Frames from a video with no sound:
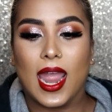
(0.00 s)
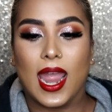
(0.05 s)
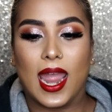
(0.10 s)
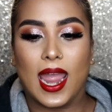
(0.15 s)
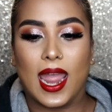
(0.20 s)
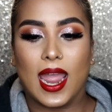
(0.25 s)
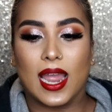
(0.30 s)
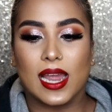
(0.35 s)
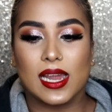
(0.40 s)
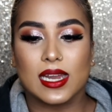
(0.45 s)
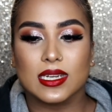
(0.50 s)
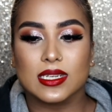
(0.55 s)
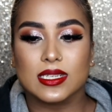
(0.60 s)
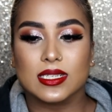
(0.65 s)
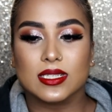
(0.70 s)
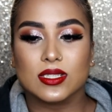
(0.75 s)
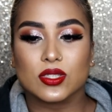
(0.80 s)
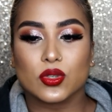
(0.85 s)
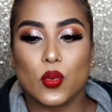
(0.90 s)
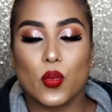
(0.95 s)

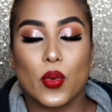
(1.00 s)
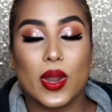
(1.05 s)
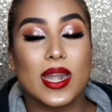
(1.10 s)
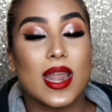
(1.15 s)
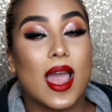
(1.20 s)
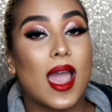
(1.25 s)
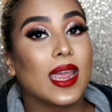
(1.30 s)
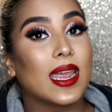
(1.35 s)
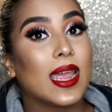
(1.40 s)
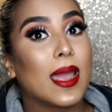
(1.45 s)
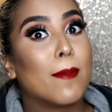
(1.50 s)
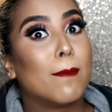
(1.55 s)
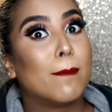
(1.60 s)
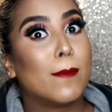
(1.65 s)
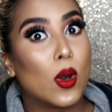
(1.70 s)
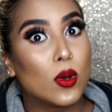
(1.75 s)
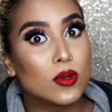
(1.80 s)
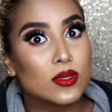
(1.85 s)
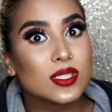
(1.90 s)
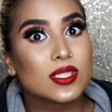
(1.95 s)
And when I am
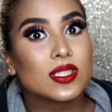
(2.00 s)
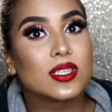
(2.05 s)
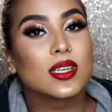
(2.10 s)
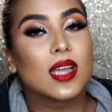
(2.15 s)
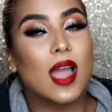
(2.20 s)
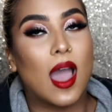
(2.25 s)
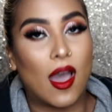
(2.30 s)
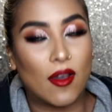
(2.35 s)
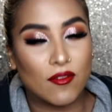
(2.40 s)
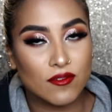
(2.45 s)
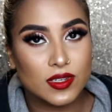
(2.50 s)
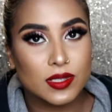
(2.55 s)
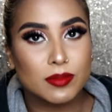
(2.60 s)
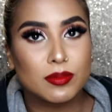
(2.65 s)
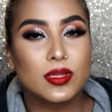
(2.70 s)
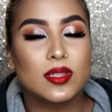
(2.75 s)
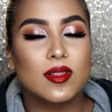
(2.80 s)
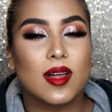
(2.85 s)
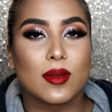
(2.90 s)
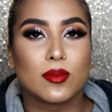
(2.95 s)
most
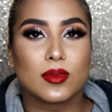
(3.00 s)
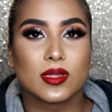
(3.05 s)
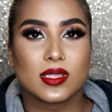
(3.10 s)
comfortable, I